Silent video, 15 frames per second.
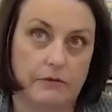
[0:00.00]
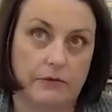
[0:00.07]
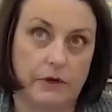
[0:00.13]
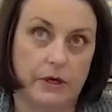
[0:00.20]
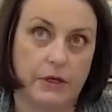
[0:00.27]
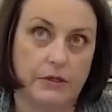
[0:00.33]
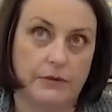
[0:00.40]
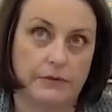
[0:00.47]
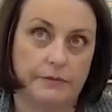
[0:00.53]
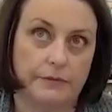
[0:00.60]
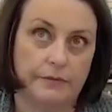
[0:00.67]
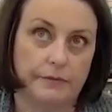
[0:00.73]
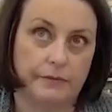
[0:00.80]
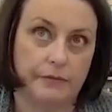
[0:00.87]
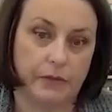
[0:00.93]
for these.
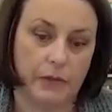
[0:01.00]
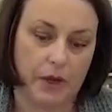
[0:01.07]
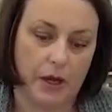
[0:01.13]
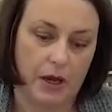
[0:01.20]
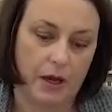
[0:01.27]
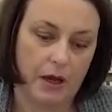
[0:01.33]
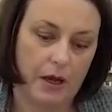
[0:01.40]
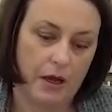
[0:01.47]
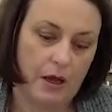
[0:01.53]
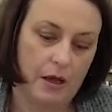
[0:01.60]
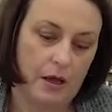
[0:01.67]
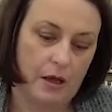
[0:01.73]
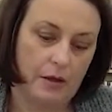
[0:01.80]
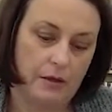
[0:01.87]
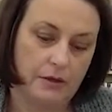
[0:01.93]

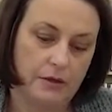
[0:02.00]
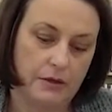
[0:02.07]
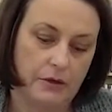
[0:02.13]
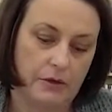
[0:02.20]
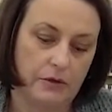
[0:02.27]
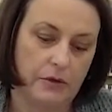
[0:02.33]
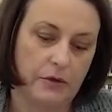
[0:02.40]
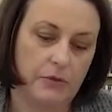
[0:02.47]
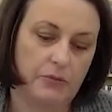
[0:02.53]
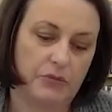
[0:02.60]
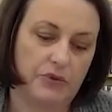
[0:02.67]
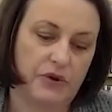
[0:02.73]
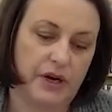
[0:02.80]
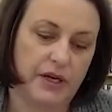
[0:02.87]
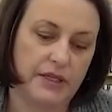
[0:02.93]
So the
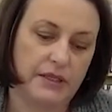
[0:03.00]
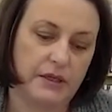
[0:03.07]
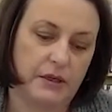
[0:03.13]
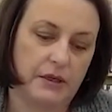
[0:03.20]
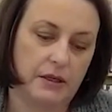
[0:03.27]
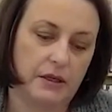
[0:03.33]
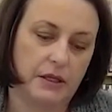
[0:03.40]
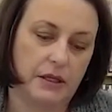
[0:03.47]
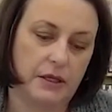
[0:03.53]
price on